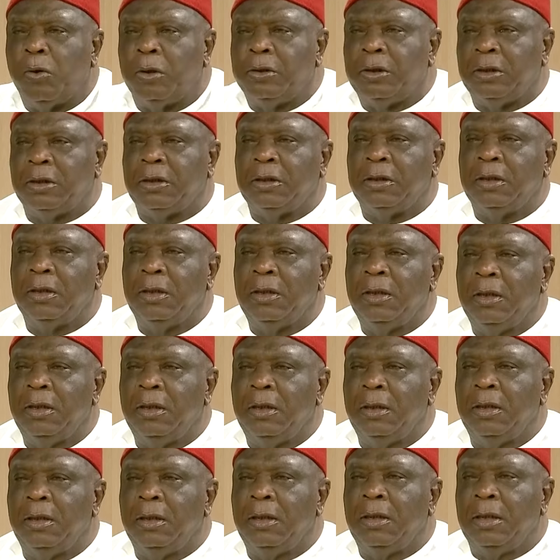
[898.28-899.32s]
quantity.
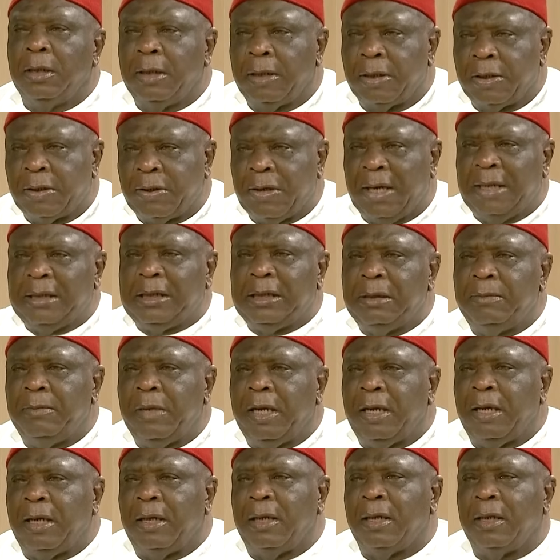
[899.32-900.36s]
grant him,
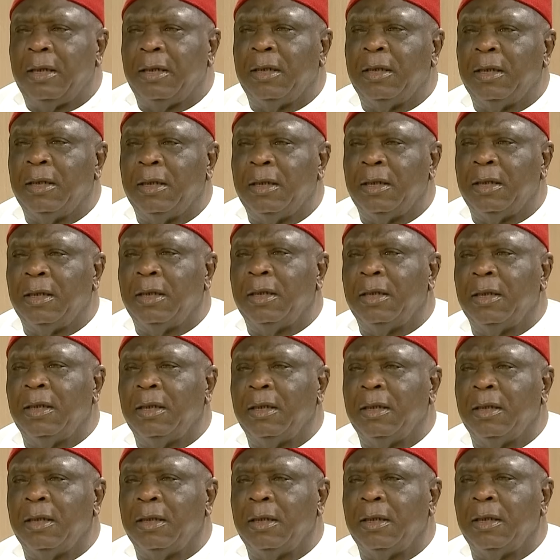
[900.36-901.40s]

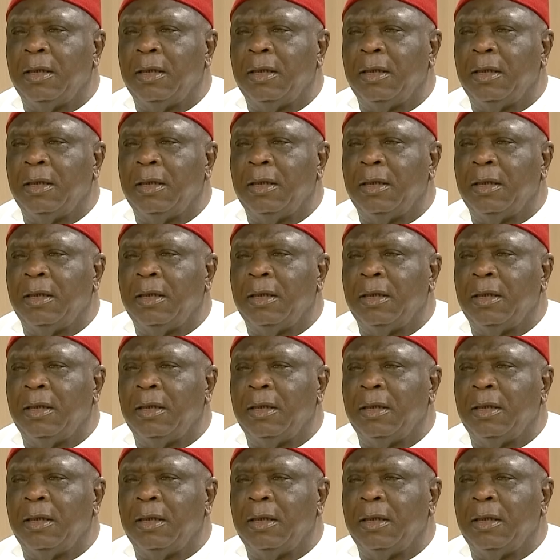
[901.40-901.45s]
the